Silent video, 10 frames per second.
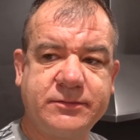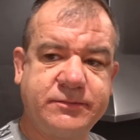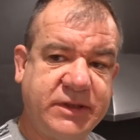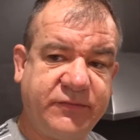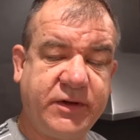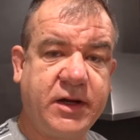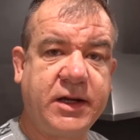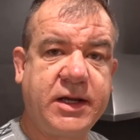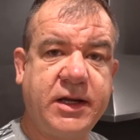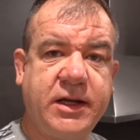if you don't
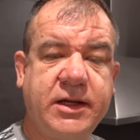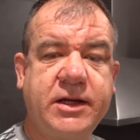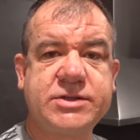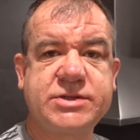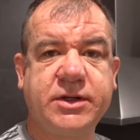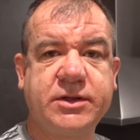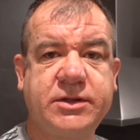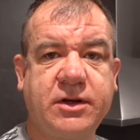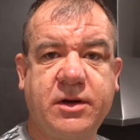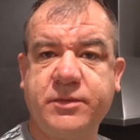get in at a certain
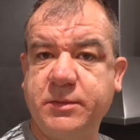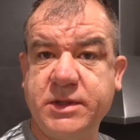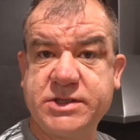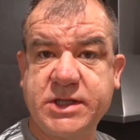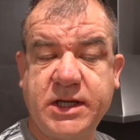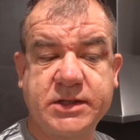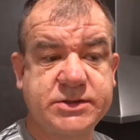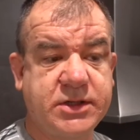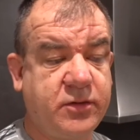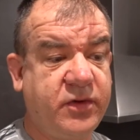time, you miss out.
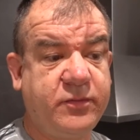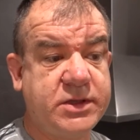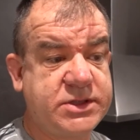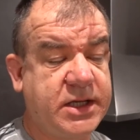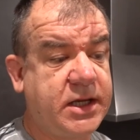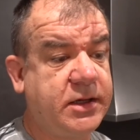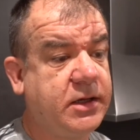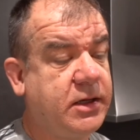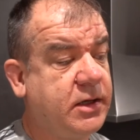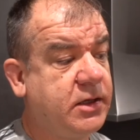So we've missed out,
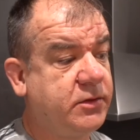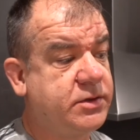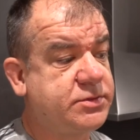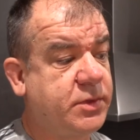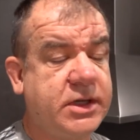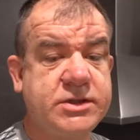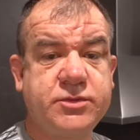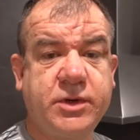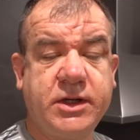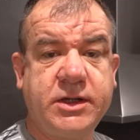which means
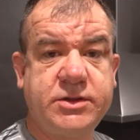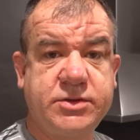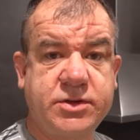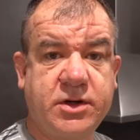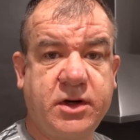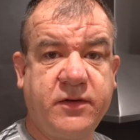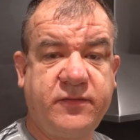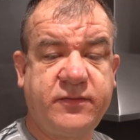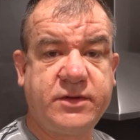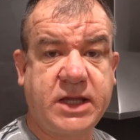we need to
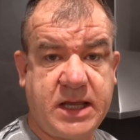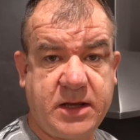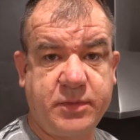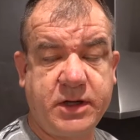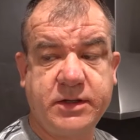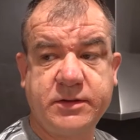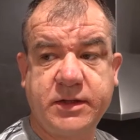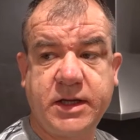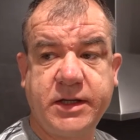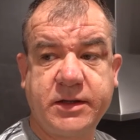drive to Canberra.
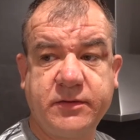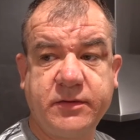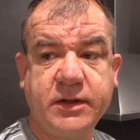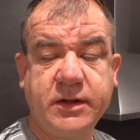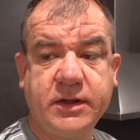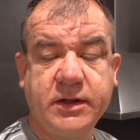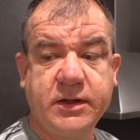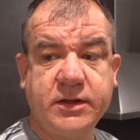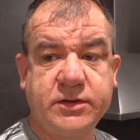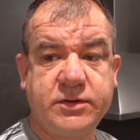Now you can
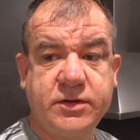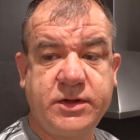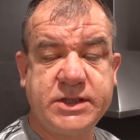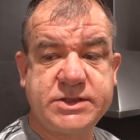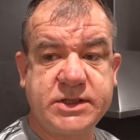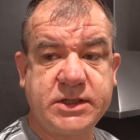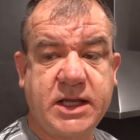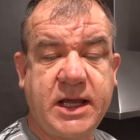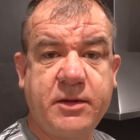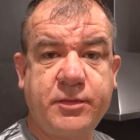do this in
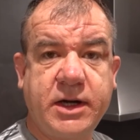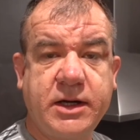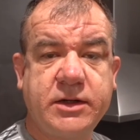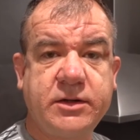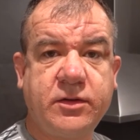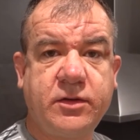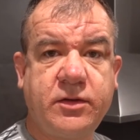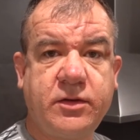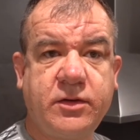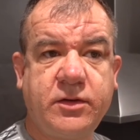Canberra
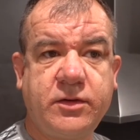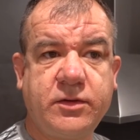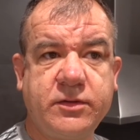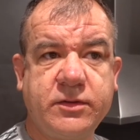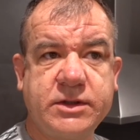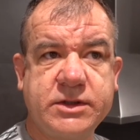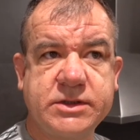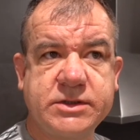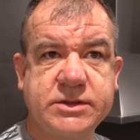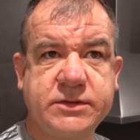or
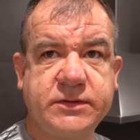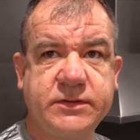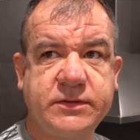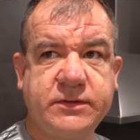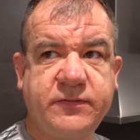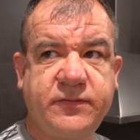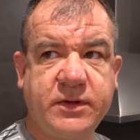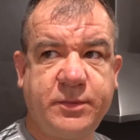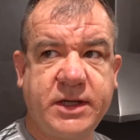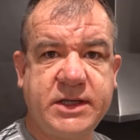the
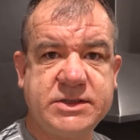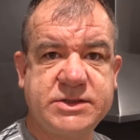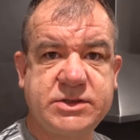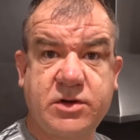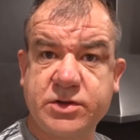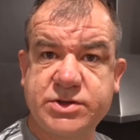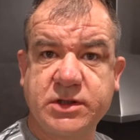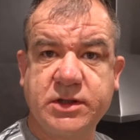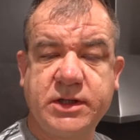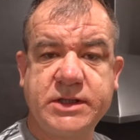Philippines
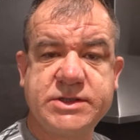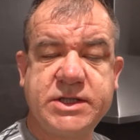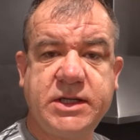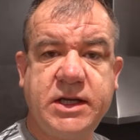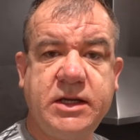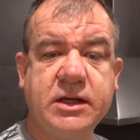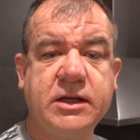consulate in Sydney.